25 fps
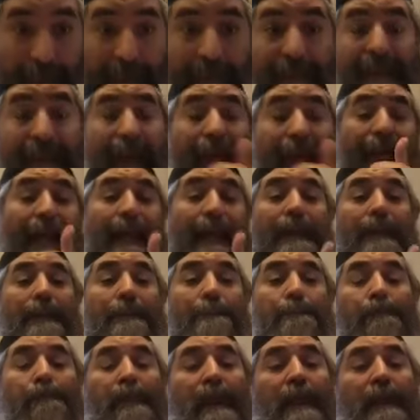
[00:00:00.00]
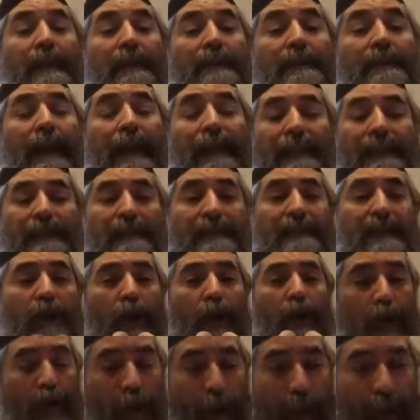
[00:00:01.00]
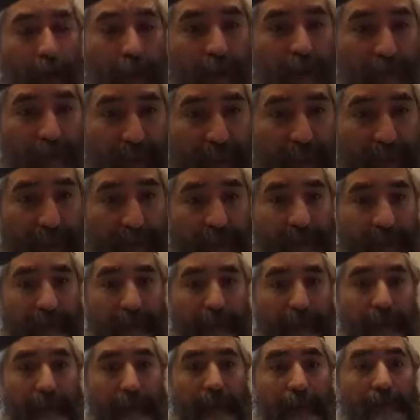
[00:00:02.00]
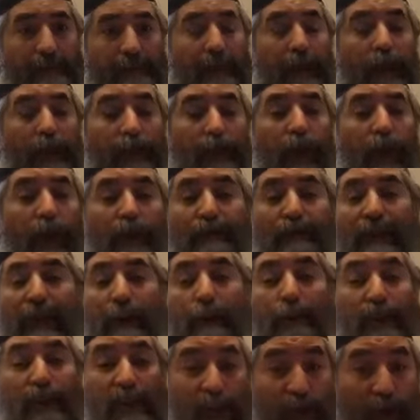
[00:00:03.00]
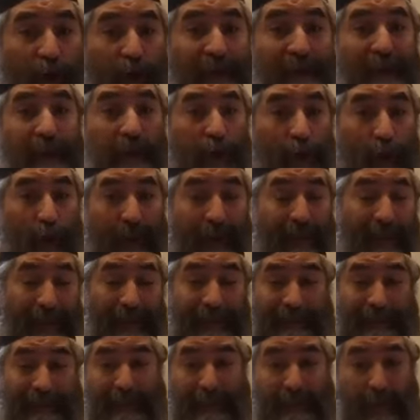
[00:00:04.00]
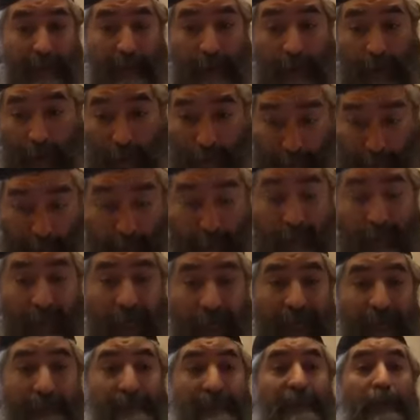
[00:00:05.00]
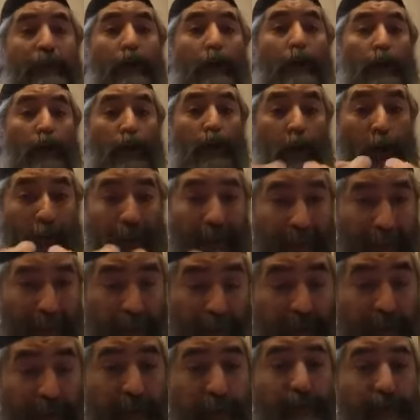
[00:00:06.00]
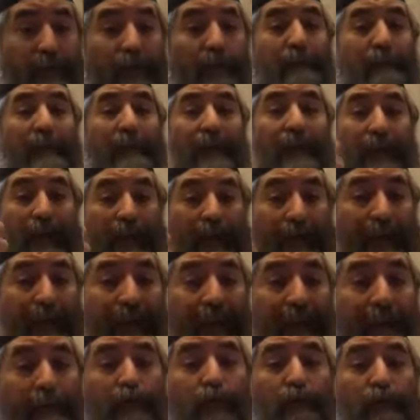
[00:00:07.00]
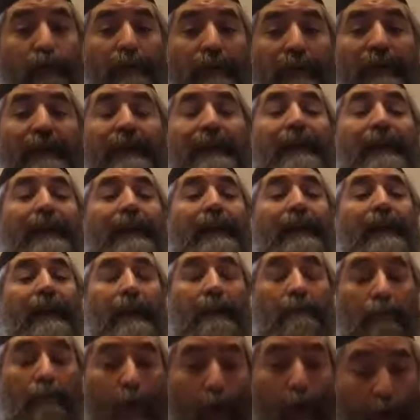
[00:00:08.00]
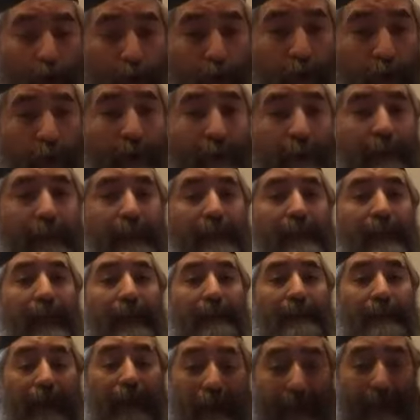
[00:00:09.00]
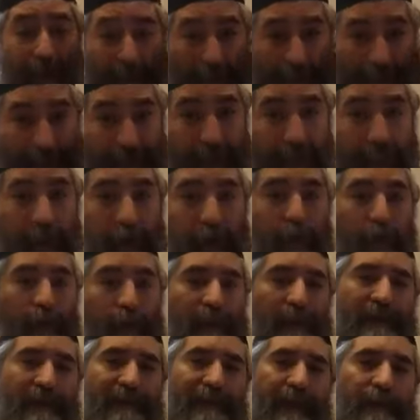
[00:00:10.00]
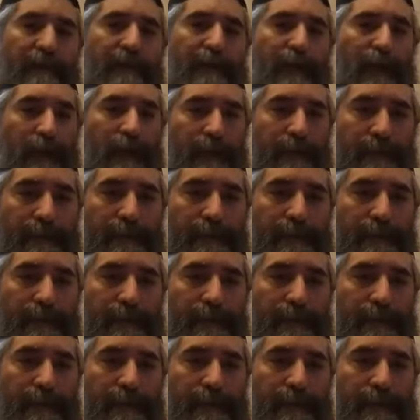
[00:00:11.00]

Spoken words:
Then is the acknowledgement, and we saw it in Kohelet a few times, the acknowledgement of the beracha to be emotionally and intellectually stable.